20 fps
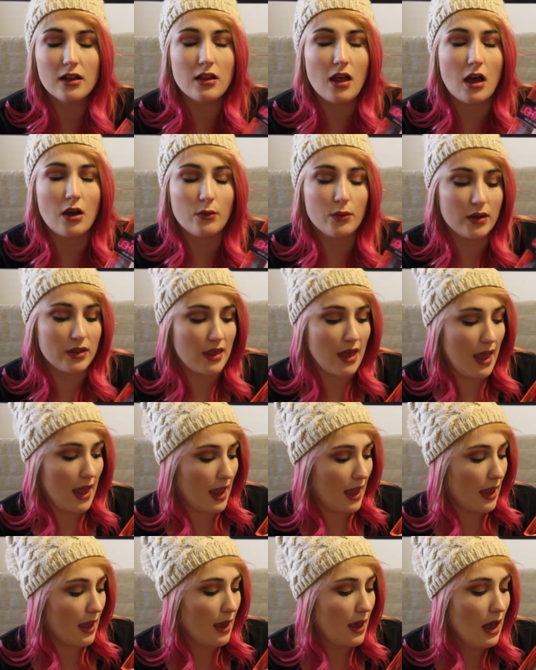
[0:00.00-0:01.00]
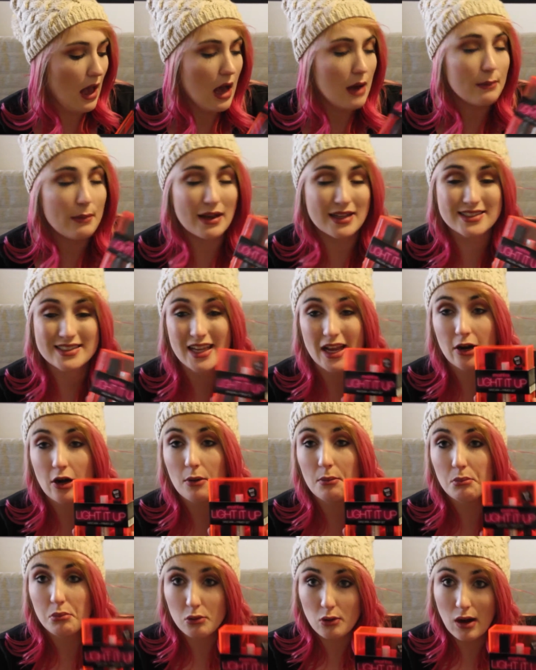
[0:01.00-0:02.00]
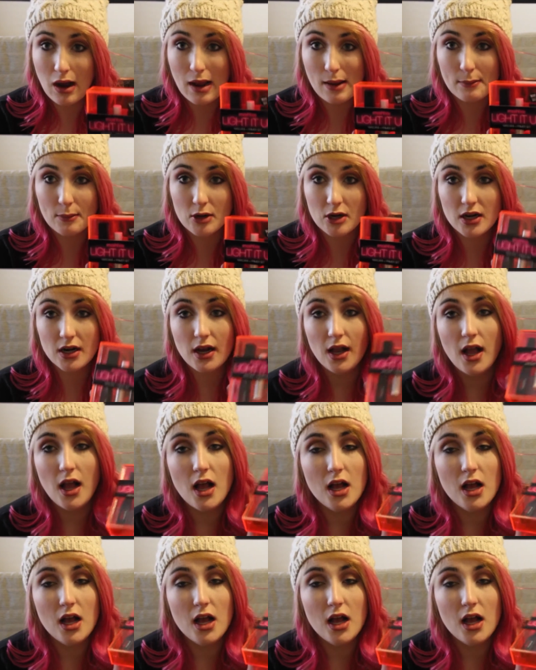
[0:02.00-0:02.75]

along with a mascara primer.